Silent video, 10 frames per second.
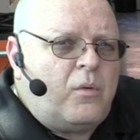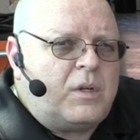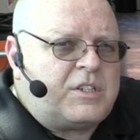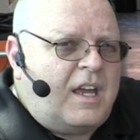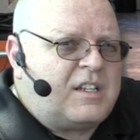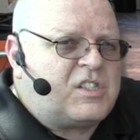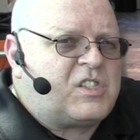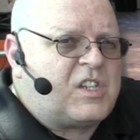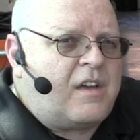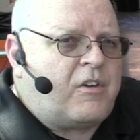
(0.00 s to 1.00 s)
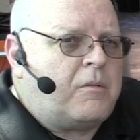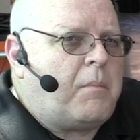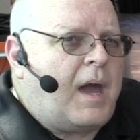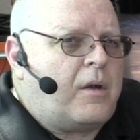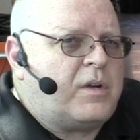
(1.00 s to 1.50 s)
which it has
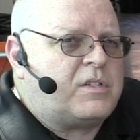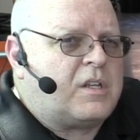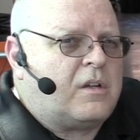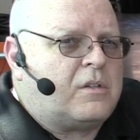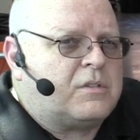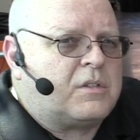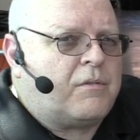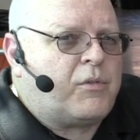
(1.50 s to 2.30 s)
7 battery cells of